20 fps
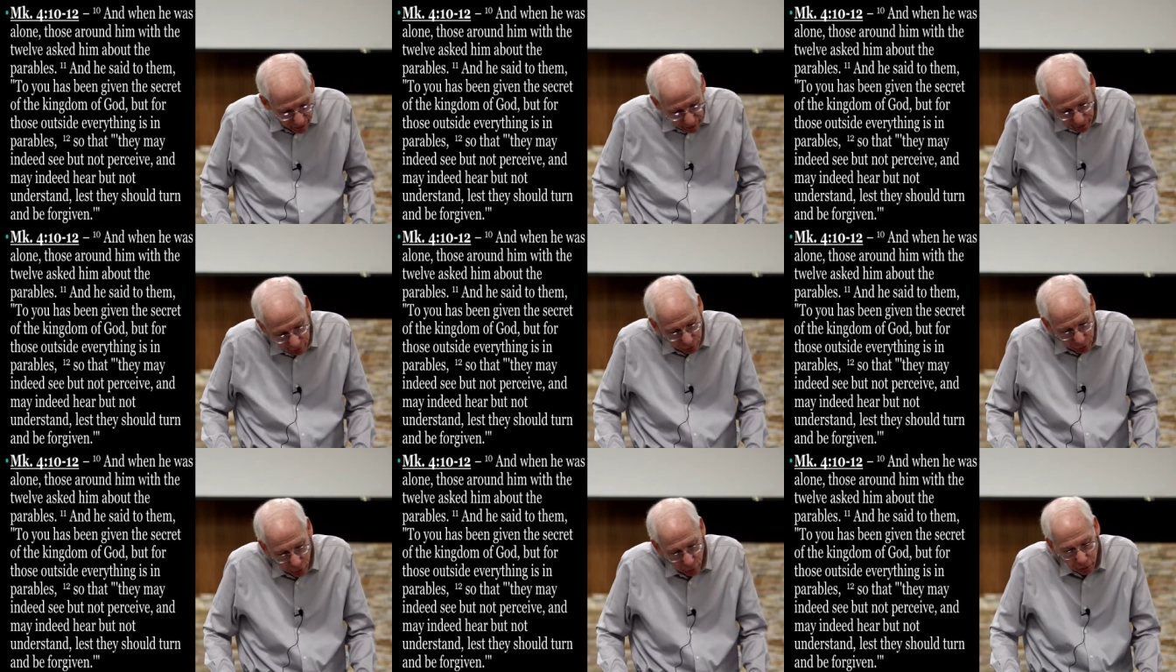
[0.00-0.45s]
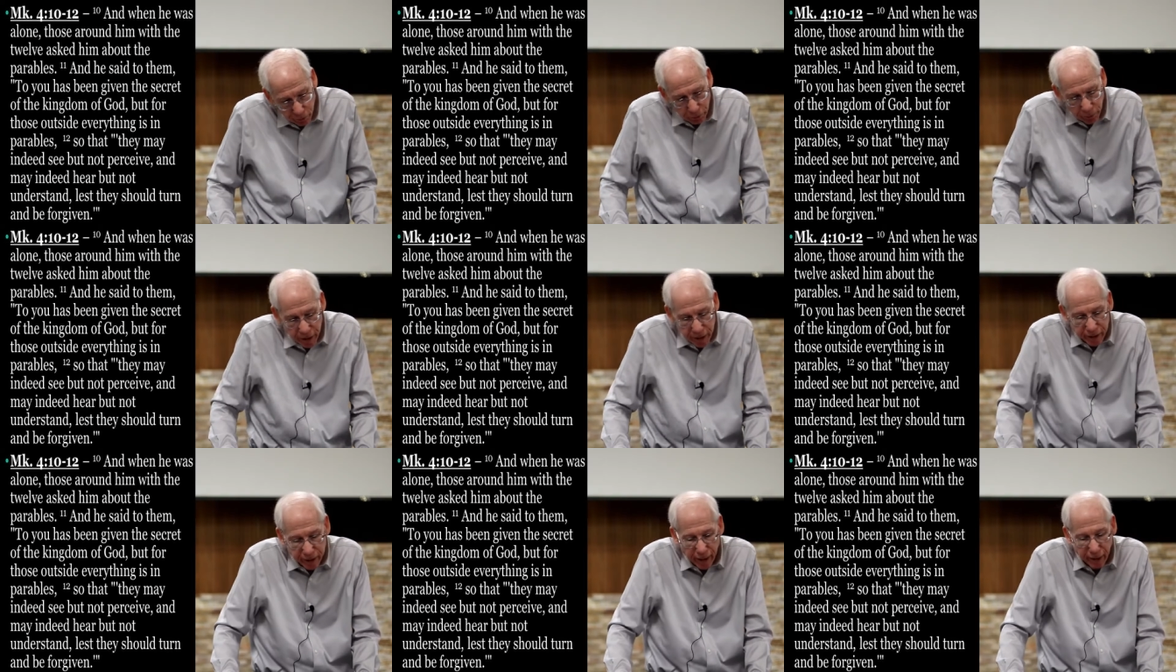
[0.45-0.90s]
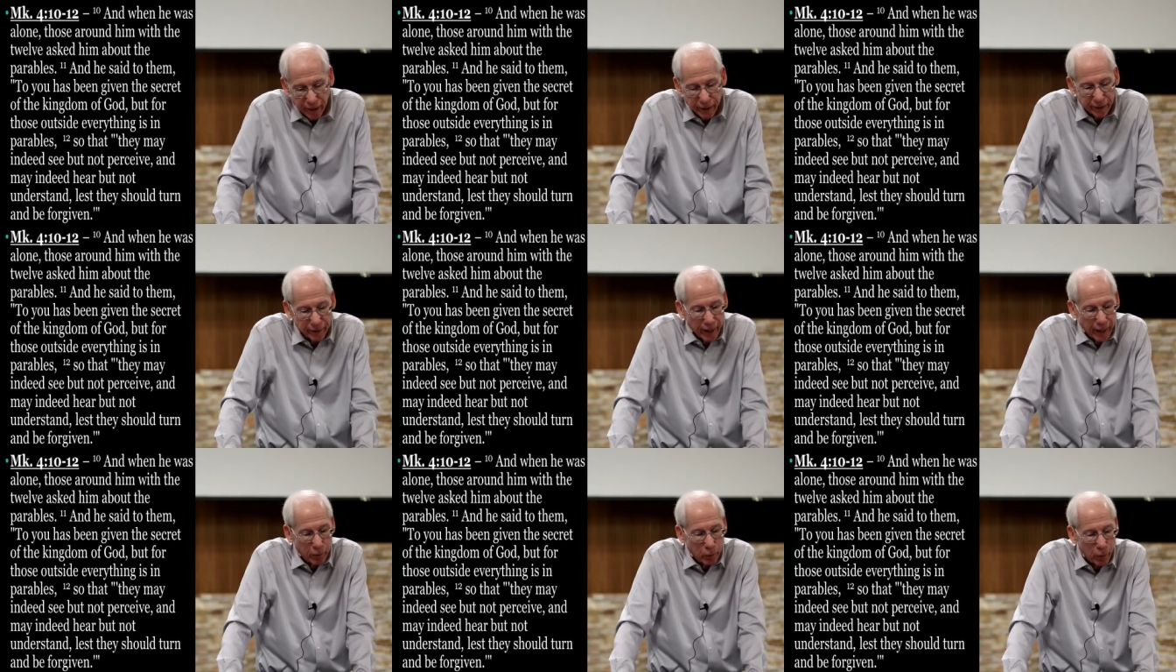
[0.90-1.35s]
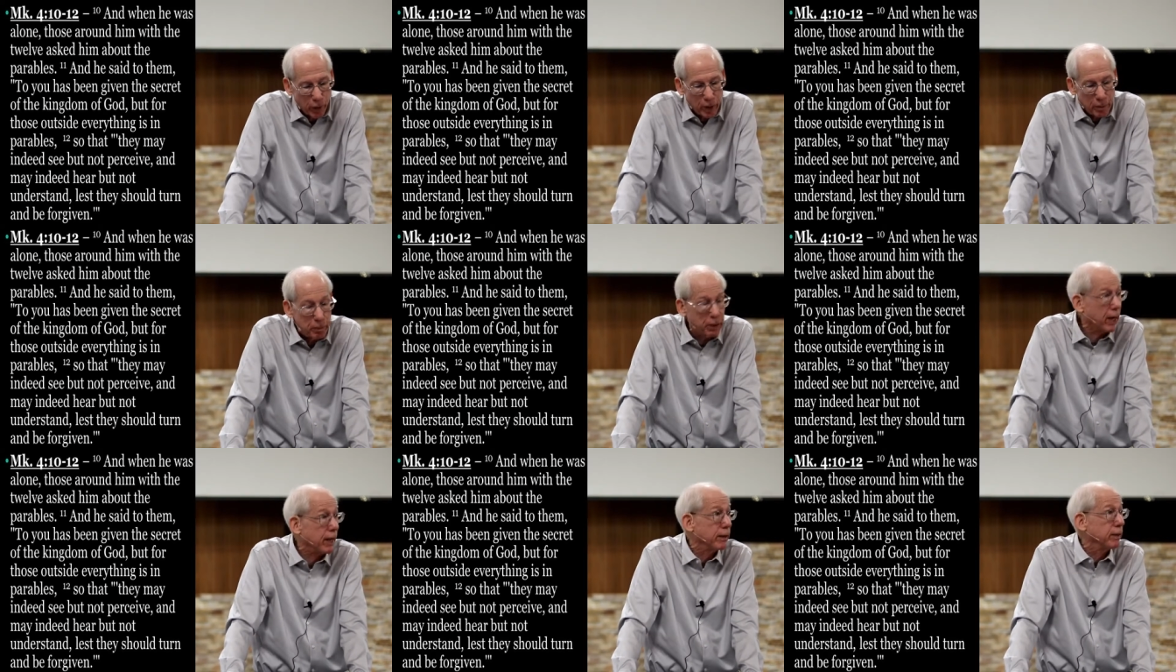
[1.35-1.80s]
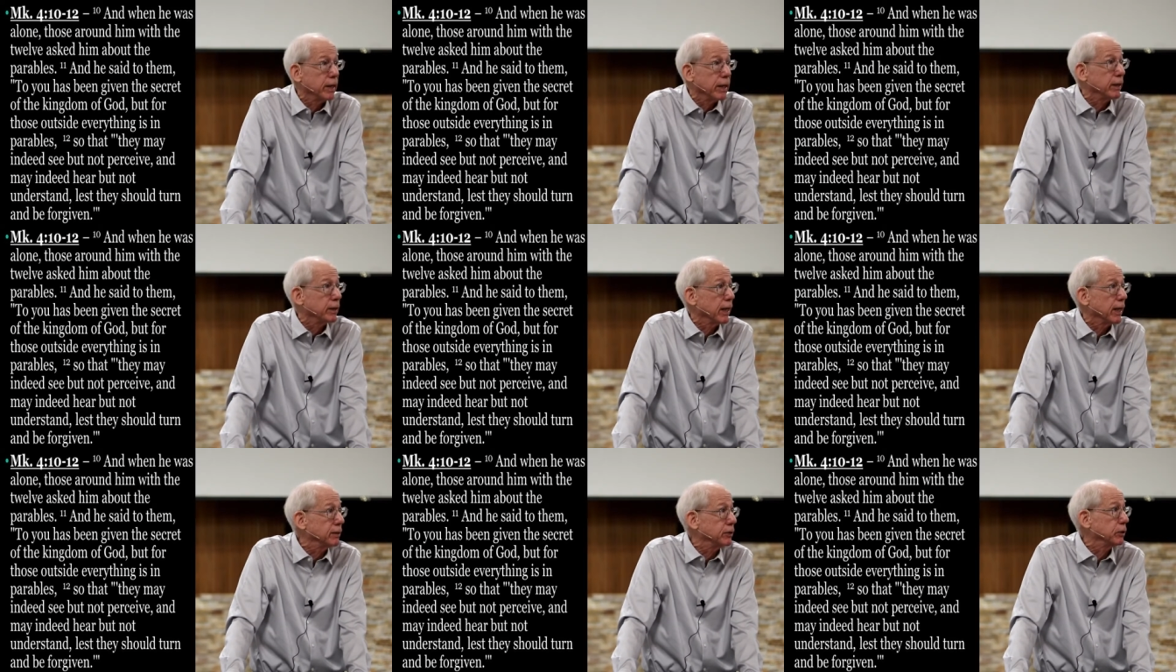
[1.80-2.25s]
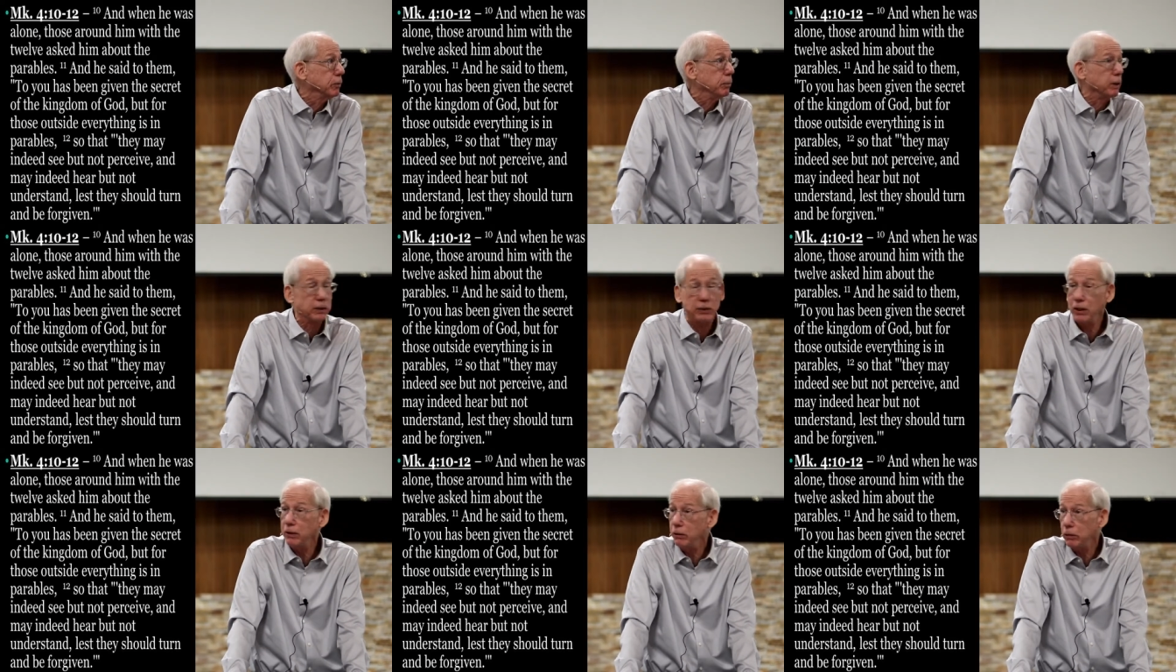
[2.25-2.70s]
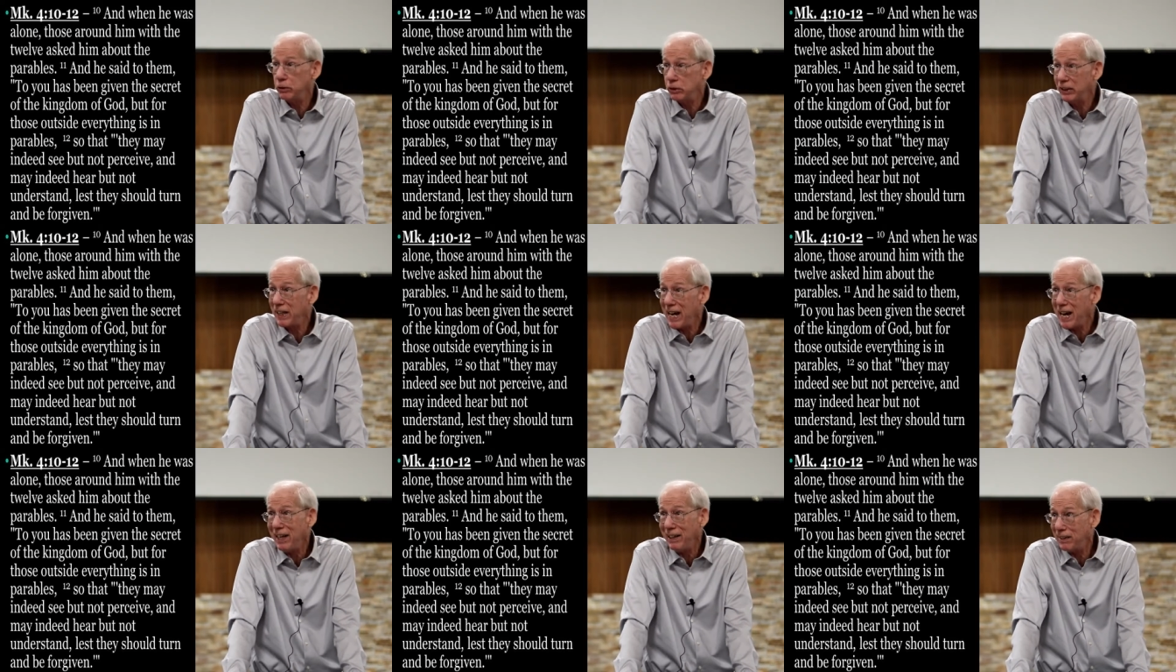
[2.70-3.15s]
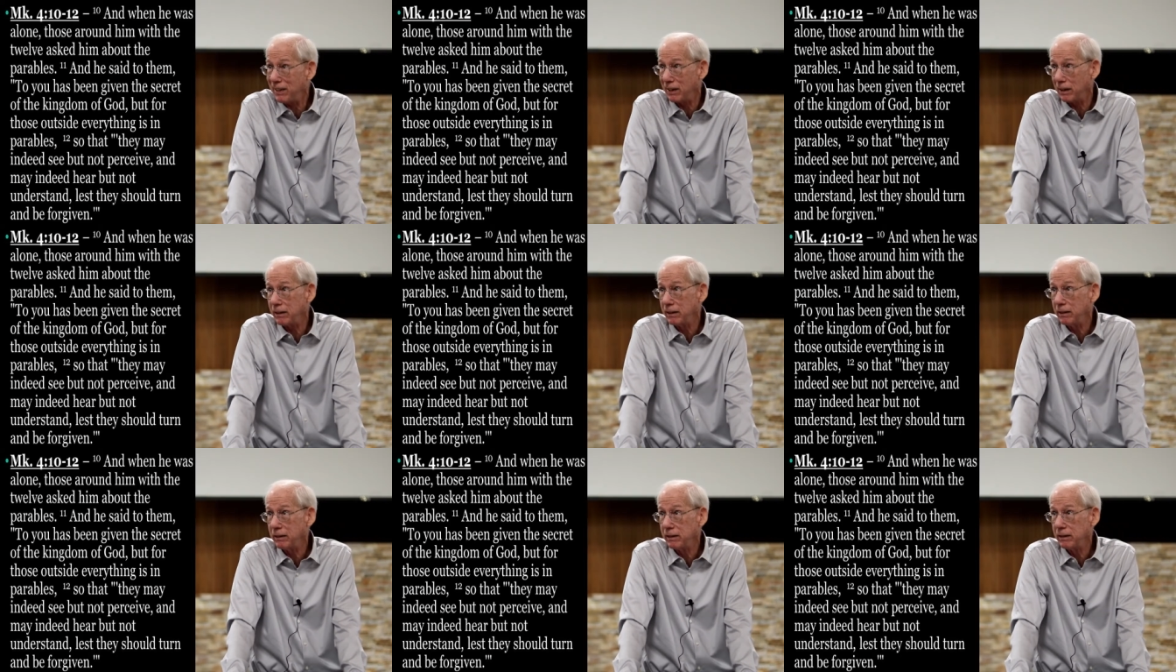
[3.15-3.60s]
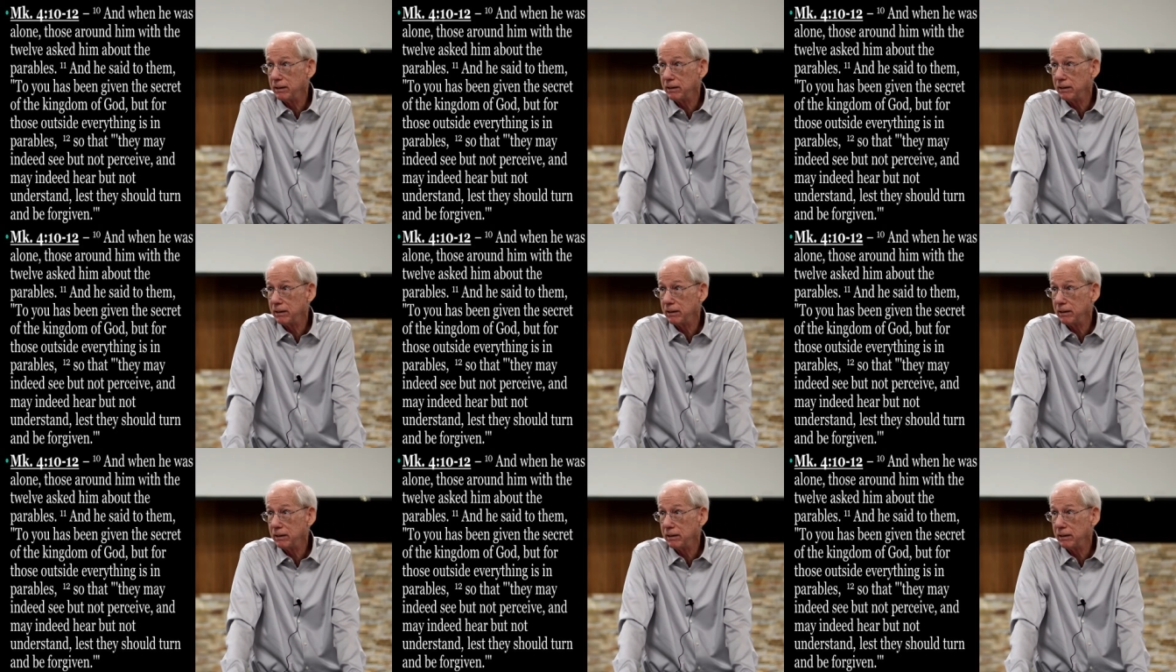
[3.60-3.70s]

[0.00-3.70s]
It could be taken that way, but I think that's a misunderstanding.